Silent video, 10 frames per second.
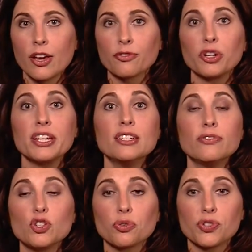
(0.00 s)
for an
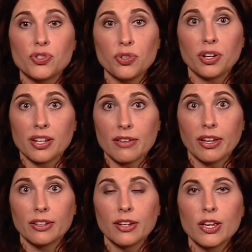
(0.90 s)
individual student
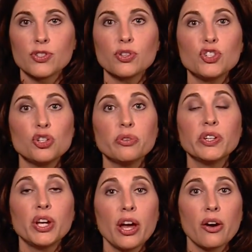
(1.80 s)
even, so that you
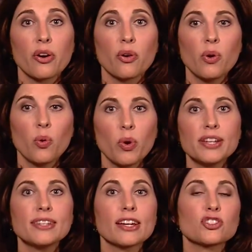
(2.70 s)
even know what
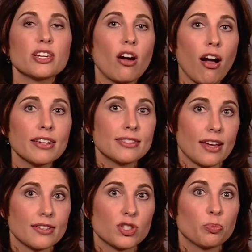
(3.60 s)
does it actually cost
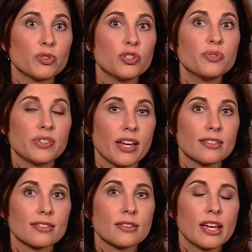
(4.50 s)
us to produce
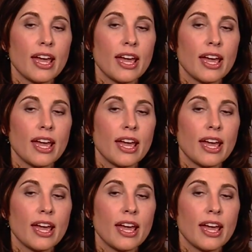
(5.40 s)
this.